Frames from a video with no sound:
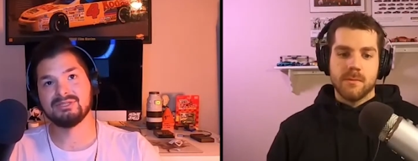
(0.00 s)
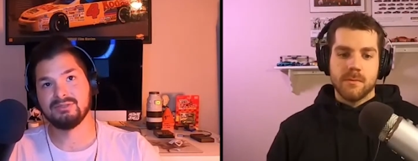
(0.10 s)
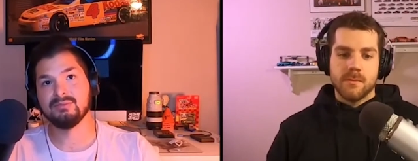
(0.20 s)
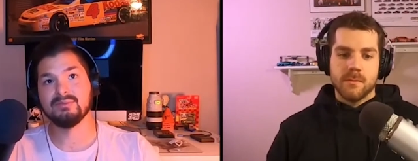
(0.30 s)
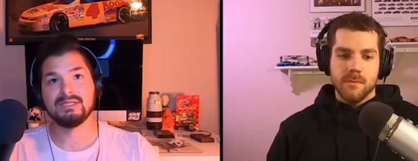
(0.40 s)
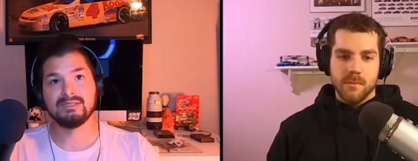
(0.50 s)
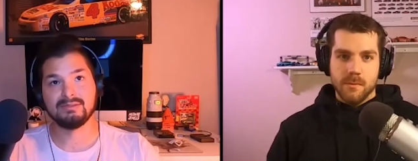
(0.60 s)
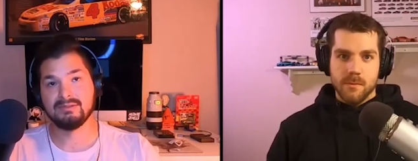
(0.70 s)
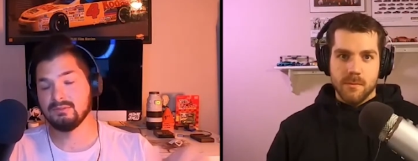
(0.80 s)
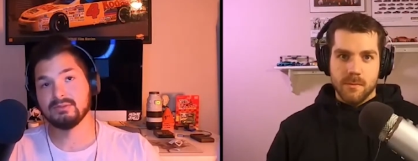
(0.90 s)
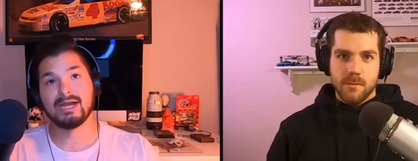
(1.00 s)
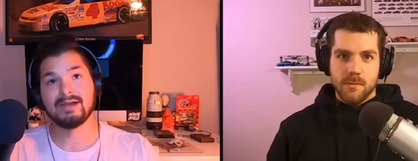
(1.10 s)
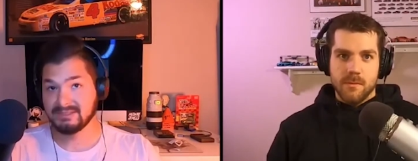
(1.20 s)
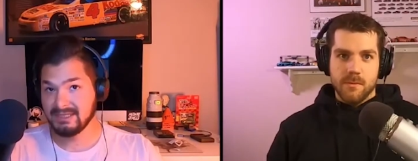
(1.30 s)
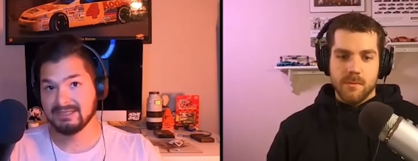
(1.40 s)
Speaker 1: need, you will have to
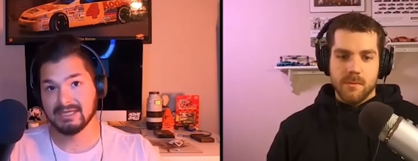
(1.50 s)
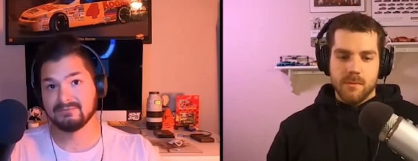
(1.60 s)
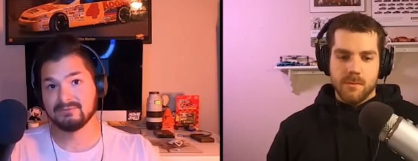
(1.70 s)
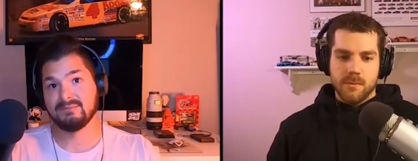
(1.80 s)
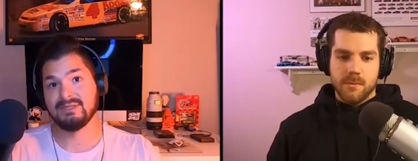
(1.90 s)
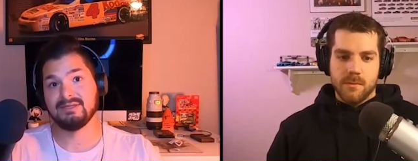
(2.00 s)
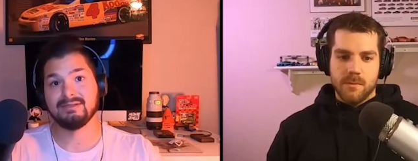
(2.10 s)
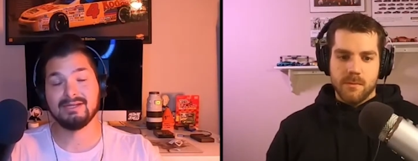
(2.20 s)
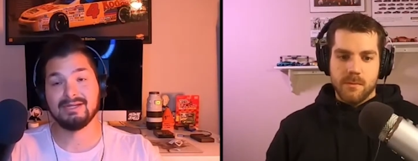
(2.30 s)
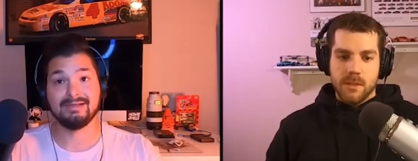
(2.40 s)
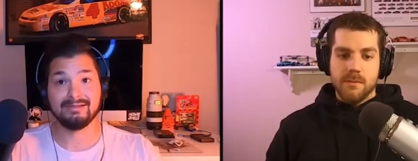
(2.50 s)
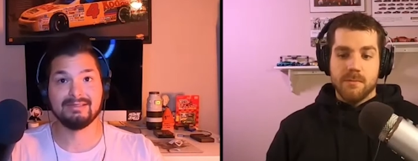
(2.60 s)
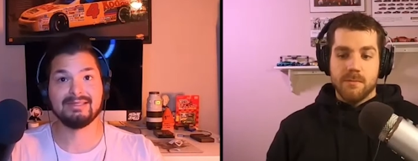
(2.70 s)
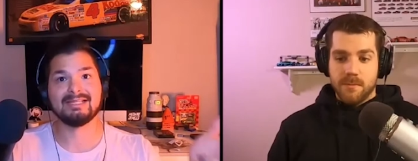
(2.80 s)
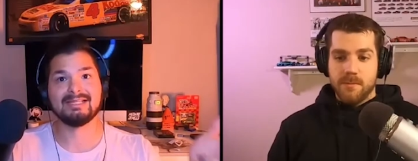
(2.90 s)
take that from me. And
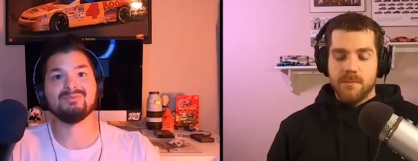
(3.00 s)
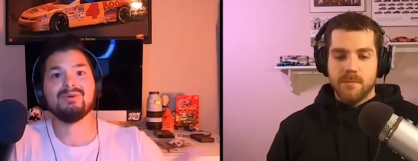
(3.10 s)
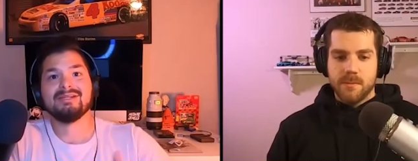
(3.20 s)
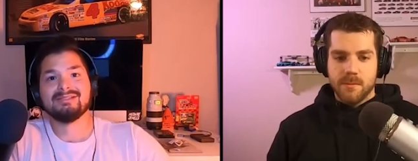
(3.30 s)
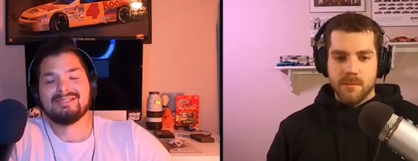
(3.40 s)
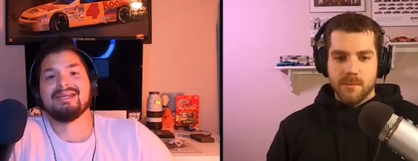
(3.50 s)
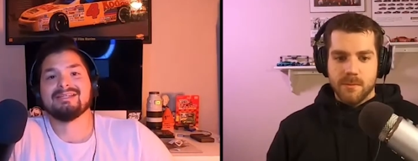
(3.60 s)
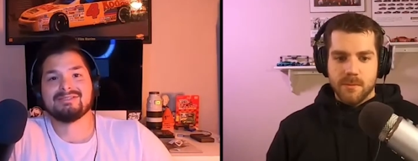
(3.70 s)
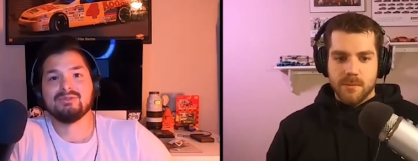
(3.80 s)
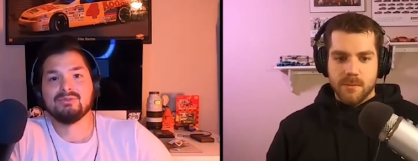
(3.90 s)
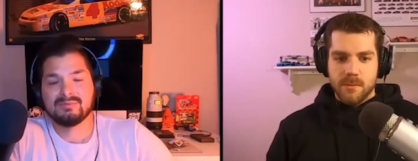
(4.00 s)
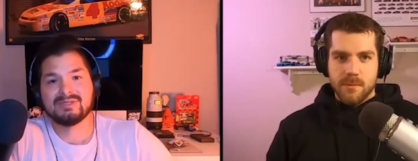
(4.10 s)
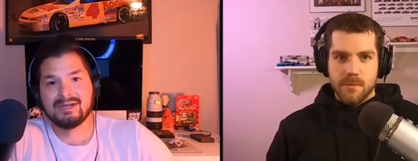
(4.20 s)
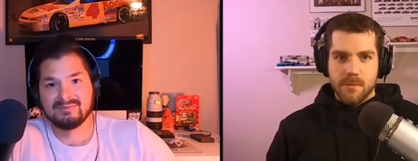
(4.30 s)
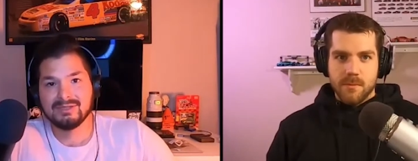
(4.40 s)
that's what it takes to
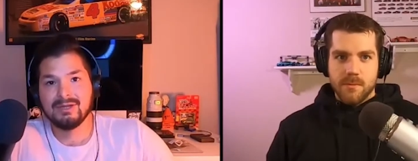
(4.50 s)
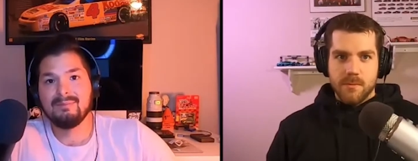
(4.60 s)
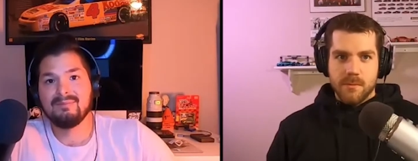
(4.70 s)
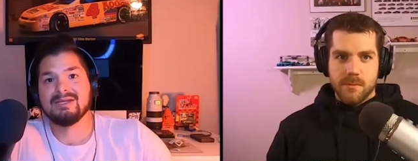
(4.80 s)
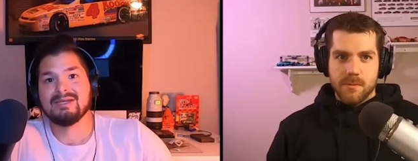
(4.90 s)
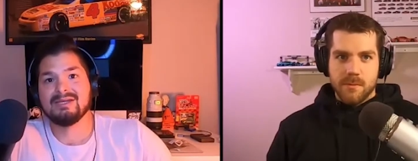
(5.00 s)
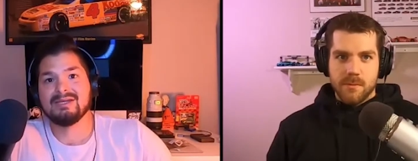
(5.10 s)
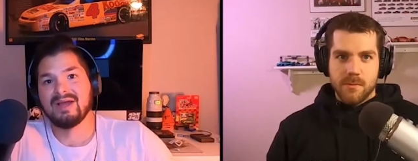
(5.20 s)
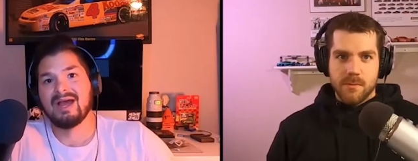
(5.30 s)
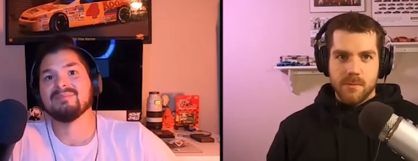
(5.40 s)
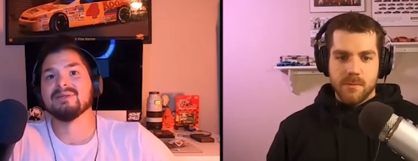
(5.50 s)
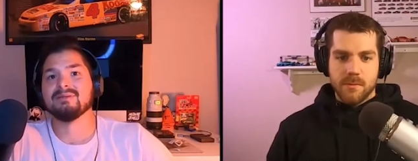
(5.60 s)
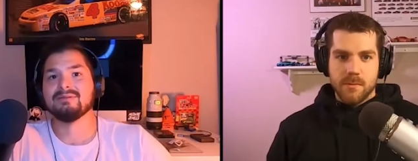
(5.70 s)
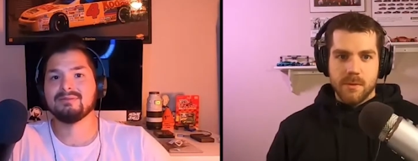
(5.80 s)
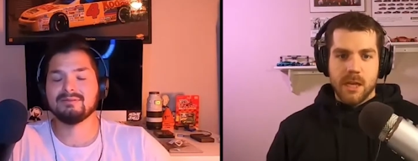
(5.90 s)
sometimes make a move happen.
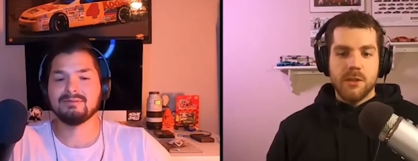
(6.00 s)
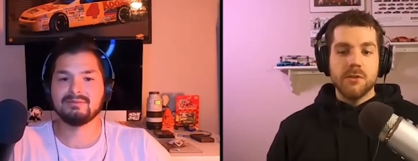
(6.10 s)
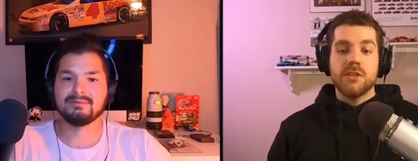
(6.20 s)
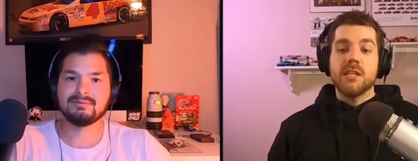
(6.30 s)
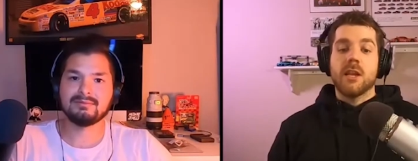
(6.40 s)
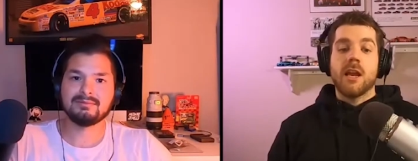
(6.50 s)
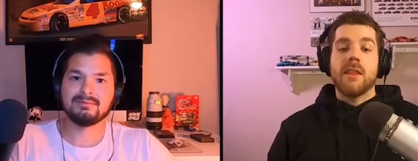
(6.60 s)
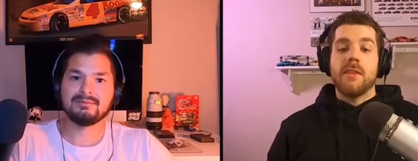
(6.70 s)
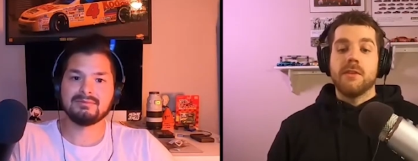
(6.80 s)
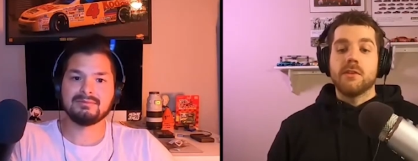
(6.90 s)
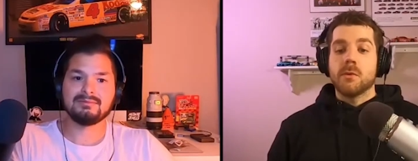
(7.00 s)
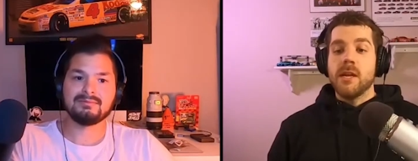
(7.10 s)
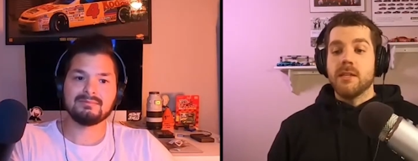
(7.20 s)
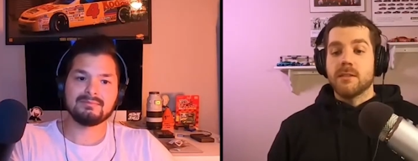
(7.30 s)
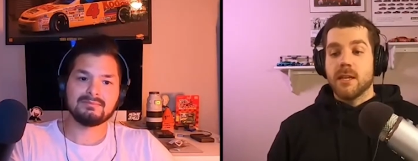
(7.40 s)
Speaker 2: And you'll see a lot of that in this
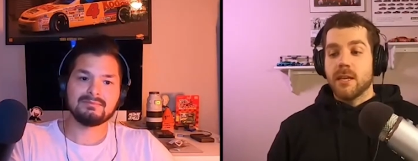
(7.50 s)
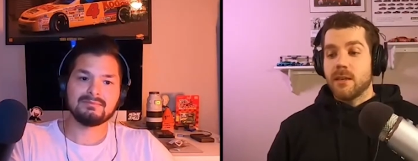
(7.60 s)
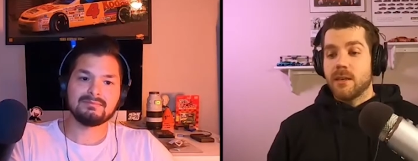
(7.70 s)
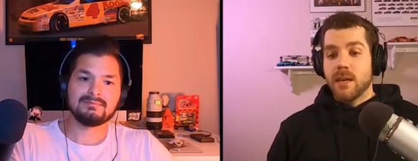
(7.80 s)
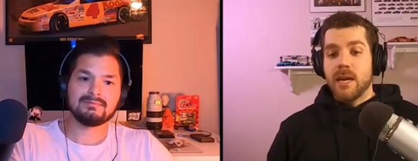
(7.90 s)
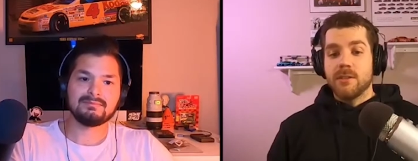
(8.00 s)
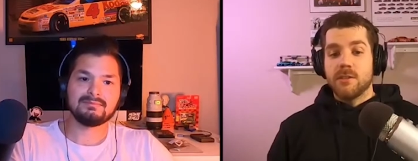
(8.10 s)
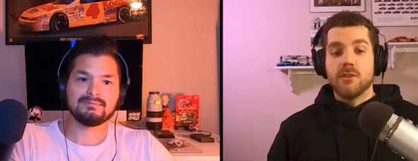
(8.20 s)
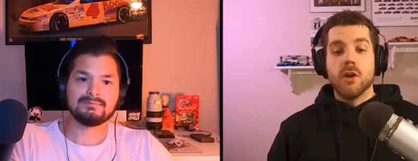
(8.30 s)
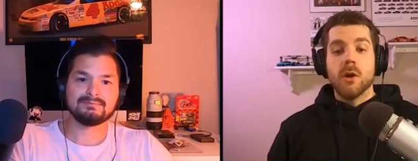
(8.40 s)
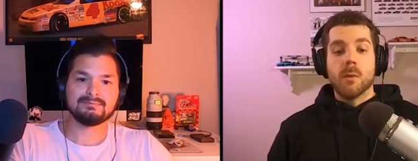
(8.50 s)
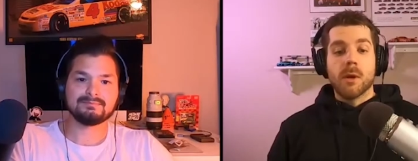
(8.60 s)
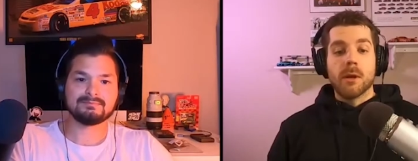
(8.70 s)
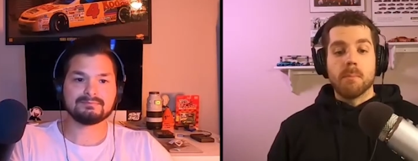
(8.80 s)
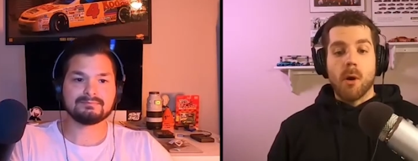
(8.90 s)
race, like guys just knowing
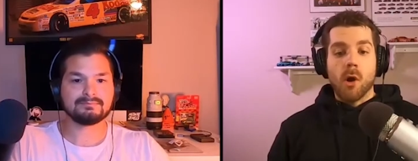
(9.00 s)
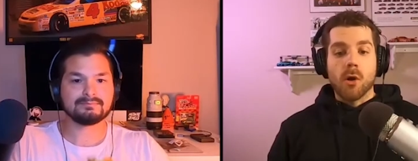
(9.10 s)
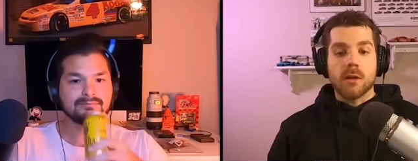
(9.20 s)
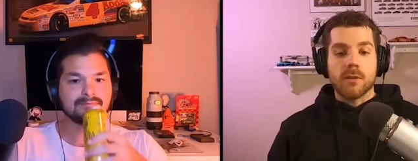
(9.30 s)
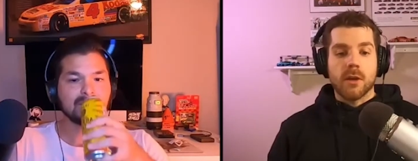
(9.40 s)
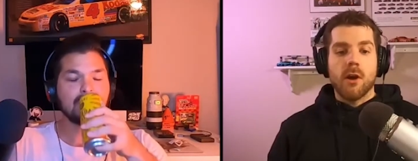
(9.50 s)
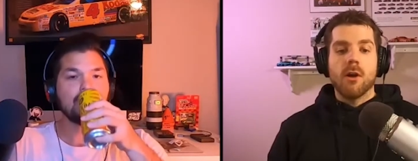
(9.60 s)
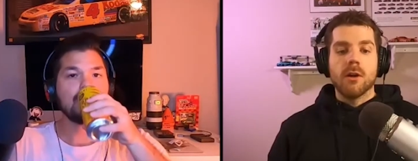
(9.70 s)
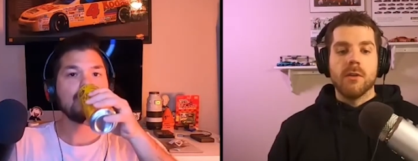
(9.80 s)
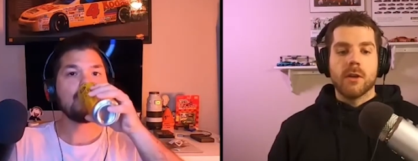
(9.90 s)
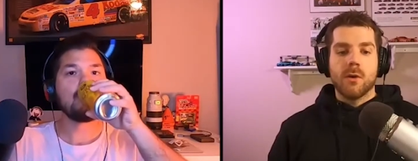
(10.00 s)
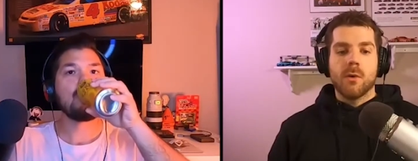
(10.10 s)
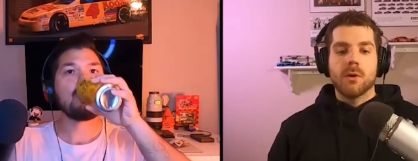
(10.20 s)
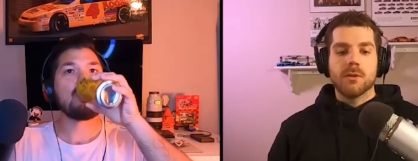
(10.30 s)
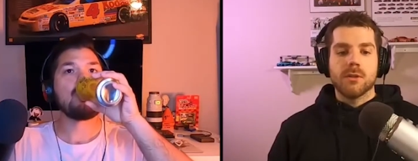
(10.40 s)
where to park the car in the
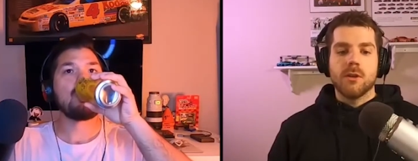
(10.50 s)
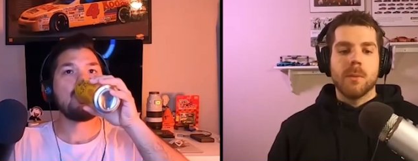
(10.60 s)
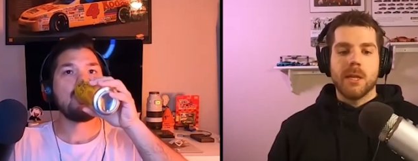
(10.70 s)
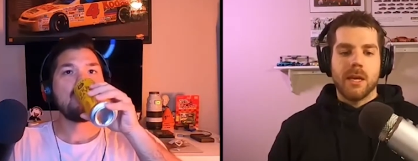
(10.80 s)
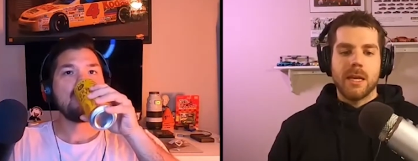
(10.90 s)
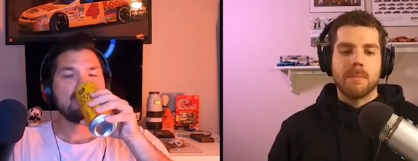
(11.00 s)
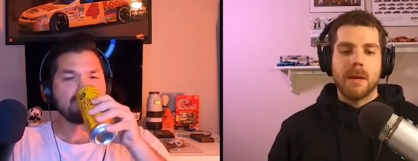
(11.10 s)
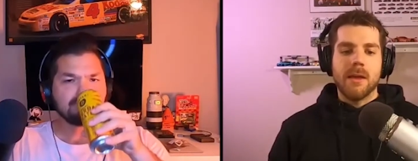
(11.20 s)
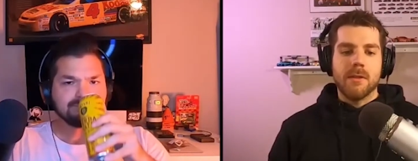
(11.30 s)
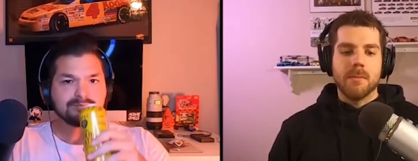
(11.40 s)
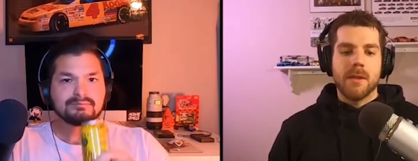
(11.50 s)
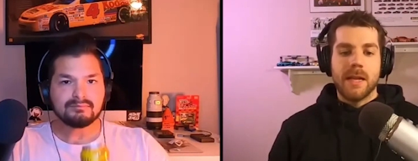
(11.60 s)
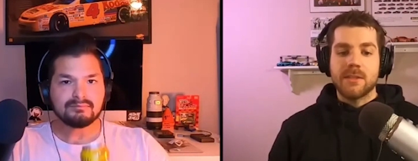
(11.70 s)
corner so nobody can get by them. That's